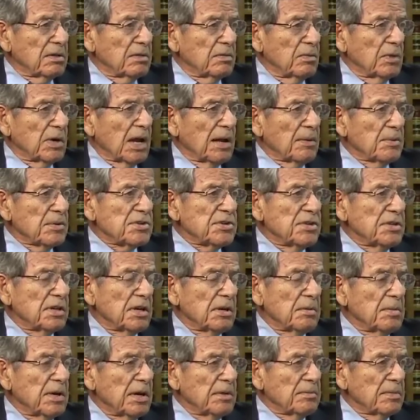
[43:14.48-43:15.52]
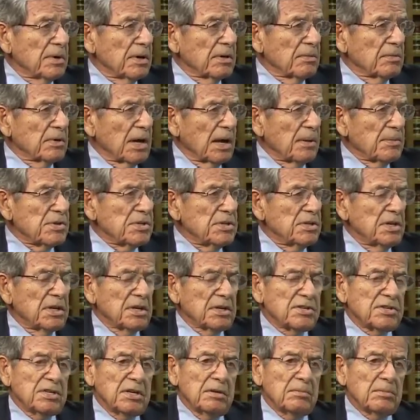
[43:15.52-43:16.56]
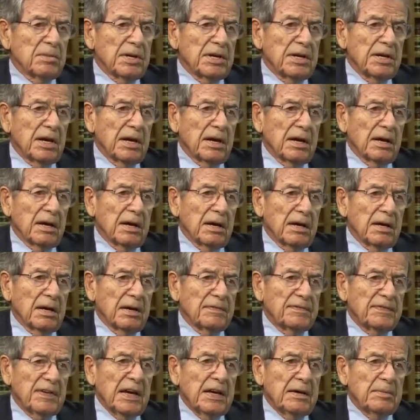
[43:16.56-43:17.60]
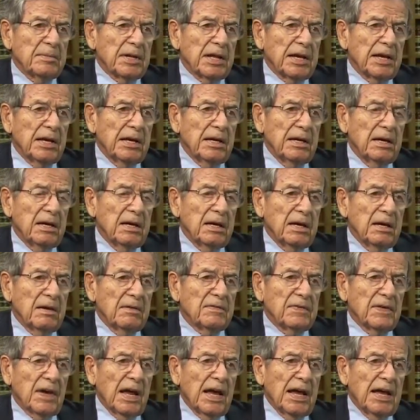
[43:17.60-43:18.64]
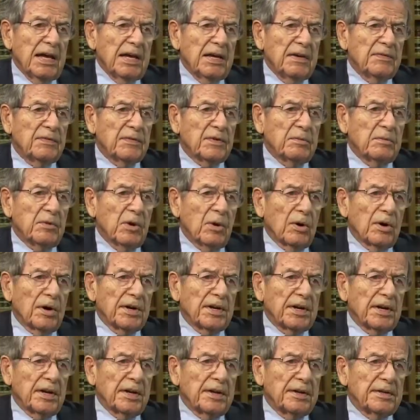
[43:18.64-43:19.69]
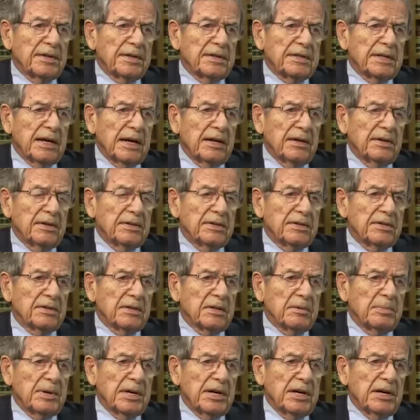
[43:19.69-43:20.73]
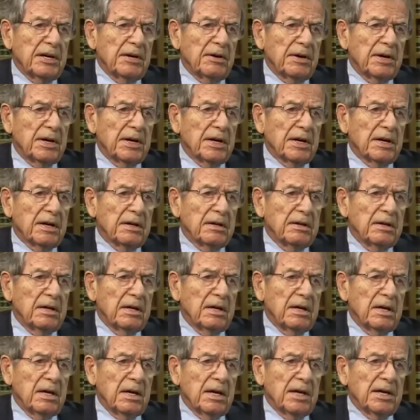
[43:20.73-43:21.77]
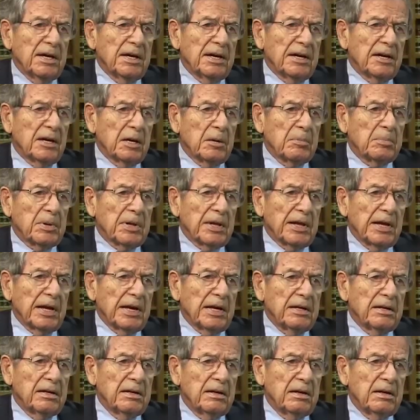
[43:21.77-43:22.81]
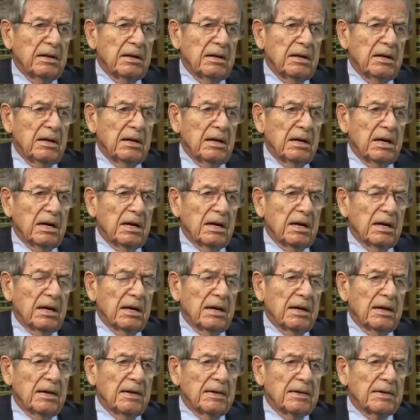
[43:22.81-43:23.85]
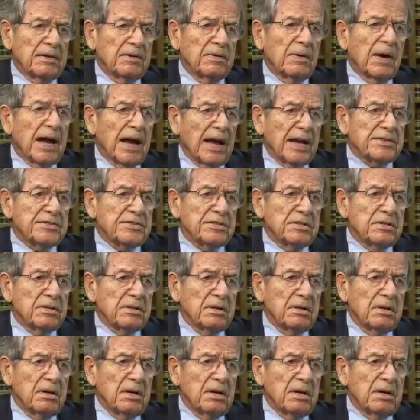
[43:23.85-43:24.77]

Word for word: When I was in the member, when I was in the assembly, uh, a uh, family flying from Oregon down to the Bay Area in an airplane uh, crashed,